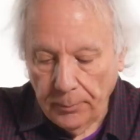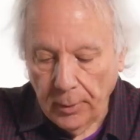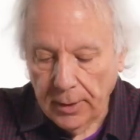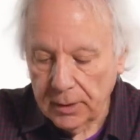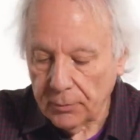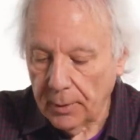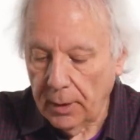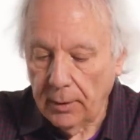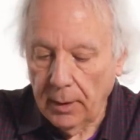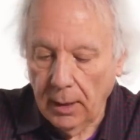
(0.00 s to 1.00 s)
Boy, this
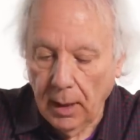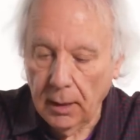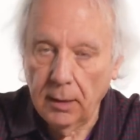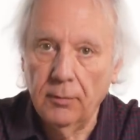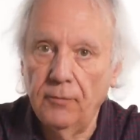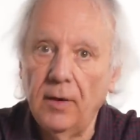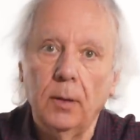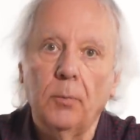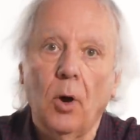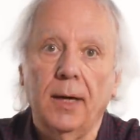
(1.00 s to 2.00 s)
really fell
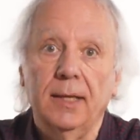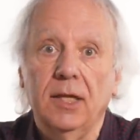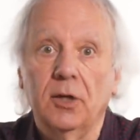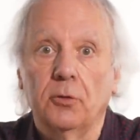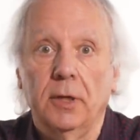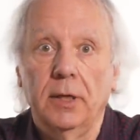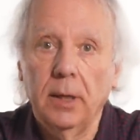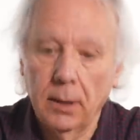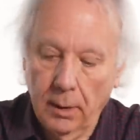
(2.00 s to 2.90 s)
apart, literally.